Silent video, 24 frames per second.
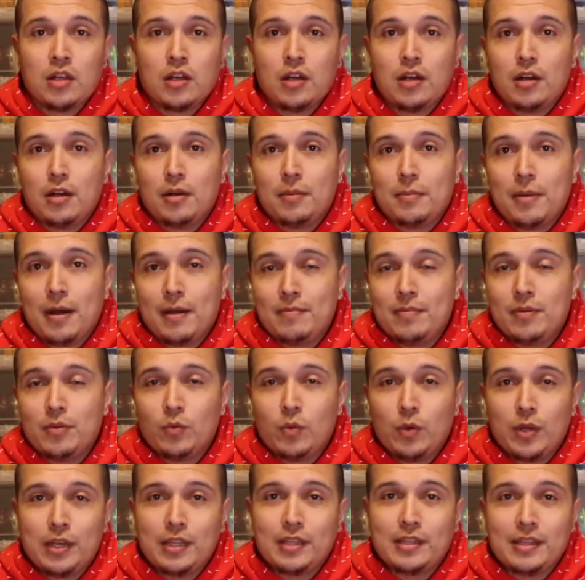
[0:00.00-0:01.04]
I've been
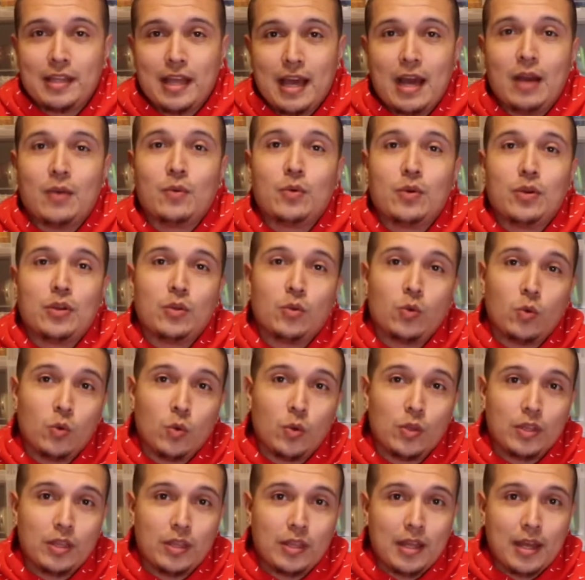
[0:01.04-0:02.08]
wanting that one
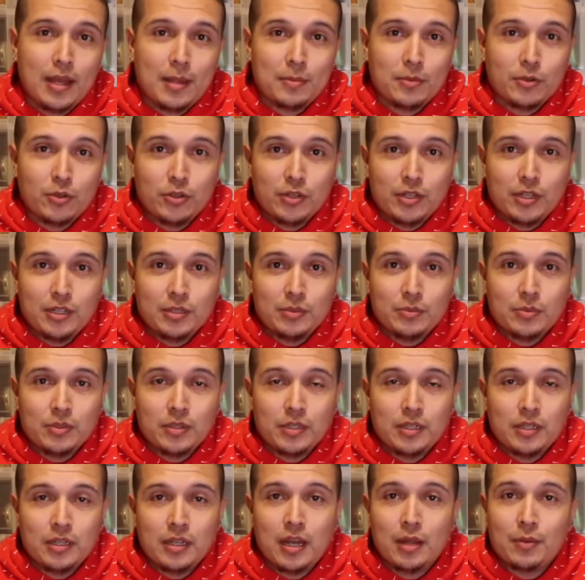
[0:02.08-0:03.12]
or the lime green
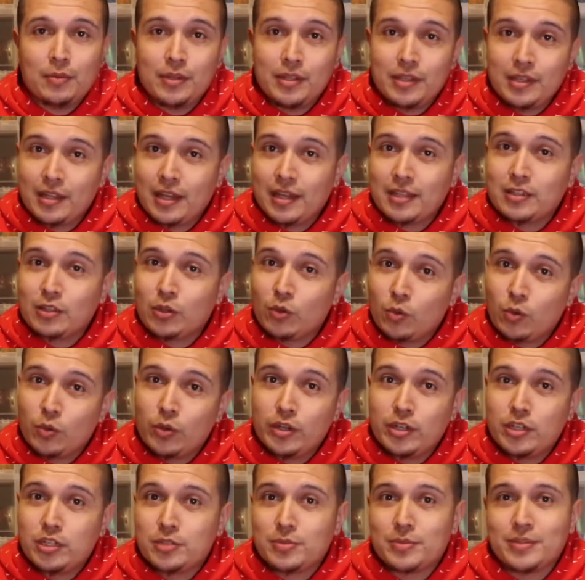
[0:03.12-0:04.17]
one. I really like the
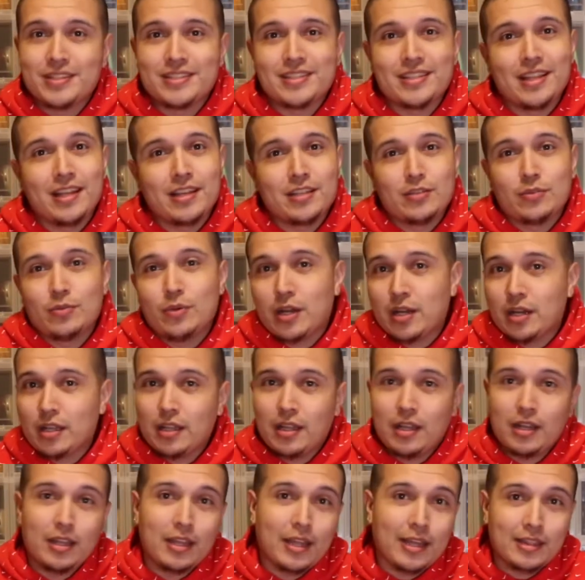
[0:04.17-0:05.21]
orange because I like to rock a
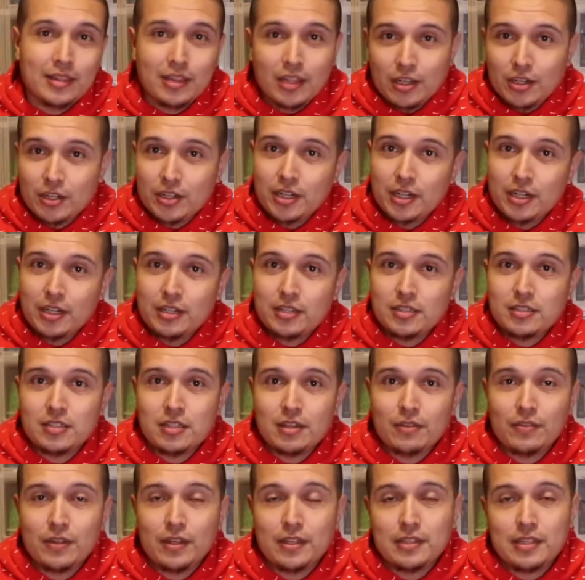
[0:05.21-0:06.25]
lot of like Thunder gear and
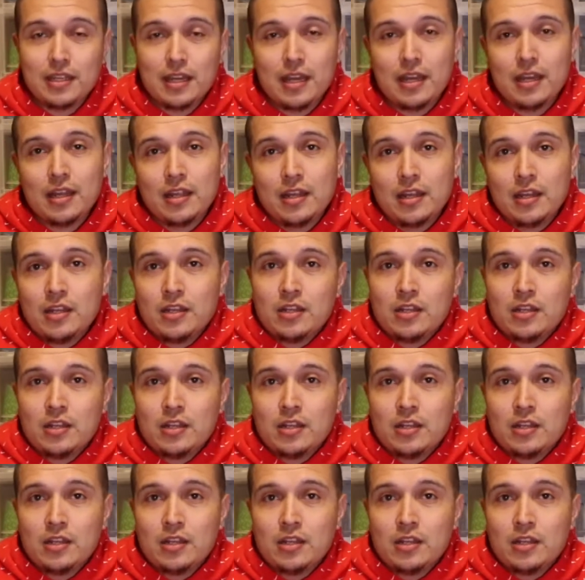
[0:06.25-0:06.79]
stuff like that.